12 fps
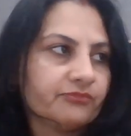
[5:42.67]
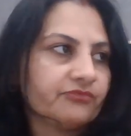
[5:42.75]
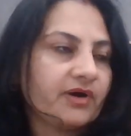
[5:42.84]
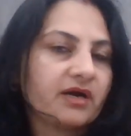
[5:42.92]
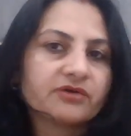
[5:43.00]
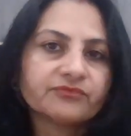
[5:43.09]

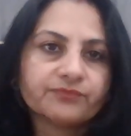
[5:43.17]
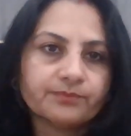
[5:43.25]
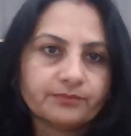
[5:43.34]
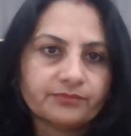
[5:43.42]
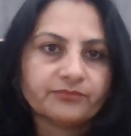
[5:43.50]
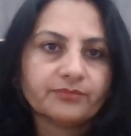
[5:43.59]
work
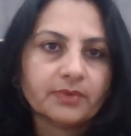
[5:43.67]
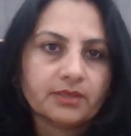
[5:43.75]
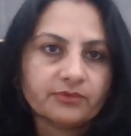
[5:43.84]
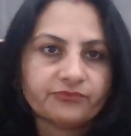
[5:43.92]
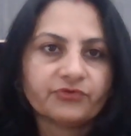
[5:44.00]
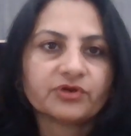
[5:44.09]

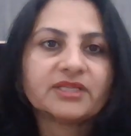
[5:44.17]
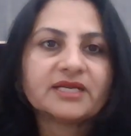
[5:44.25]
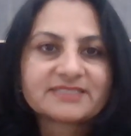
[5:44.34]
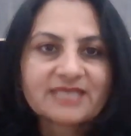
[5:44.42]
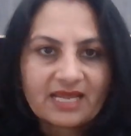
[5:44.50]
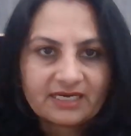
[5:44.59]
for their
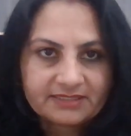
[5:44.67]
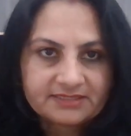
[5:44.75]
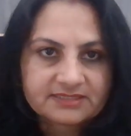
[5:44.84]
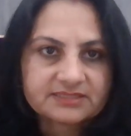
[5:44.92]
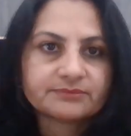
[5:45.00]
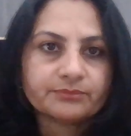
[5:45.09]

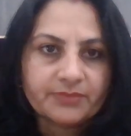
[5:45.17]
salaries.